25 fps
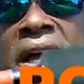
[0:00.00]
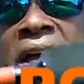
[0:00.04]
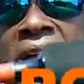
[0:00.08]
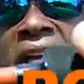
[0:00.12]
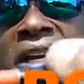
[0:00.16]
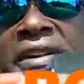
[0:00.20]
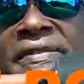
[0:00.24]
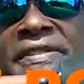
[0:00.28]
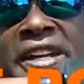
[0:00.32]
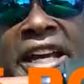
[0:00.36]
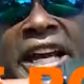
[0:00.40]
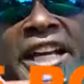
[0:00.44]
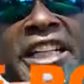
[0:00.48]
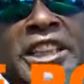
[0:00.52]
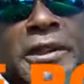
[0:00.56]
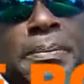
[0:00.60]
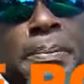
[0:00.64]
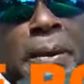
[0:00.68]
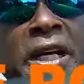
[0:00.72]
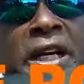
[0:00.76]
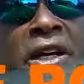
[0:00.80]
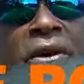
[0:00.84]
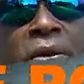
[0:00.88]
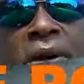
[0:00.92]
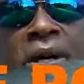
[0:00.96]
EVA
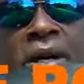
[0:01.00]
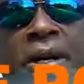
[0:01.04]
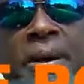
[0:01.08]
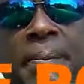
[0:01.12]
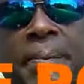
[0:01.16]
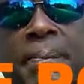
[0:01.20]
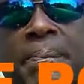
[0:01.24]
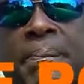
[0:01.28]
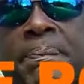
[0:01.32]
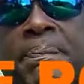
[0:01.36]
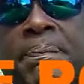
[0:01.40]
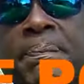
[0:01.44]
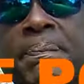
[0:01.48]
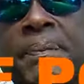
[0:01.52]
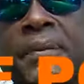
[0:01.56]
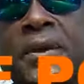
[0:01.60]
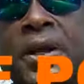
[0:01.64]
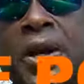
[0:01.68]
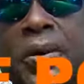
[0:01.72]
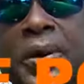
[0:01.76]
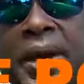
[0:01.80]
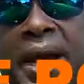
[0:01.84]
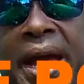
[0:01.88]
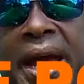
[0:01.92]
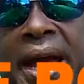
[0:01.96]
split grip.
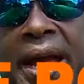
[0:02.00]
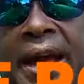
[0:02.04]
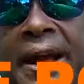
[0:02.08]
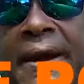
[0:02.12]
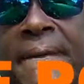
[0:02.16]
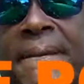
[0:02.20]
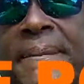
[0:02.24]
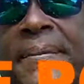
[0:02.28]
Okay.